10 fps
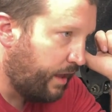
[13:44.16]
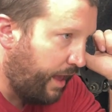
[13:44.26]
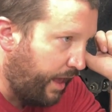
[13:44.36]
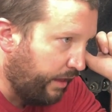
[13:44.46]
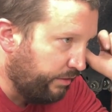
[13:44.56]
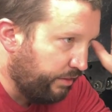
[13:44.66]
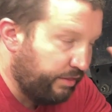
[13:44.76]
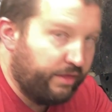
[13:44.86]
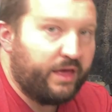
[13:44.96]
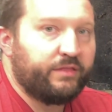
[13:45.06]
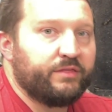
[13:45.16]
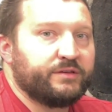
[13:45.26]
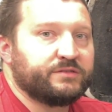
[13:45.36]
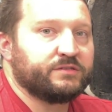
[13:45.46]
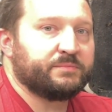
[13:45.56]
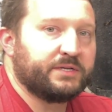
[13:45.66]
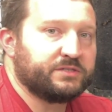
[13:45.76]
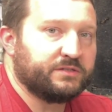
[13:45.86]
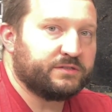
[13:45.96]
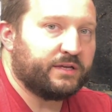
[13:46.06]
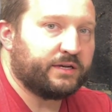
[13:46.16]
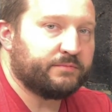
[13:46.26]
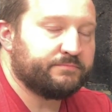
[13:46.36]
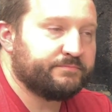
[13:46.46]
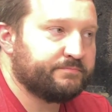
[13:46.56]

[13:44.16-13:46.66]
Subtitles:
and then the suspension setup.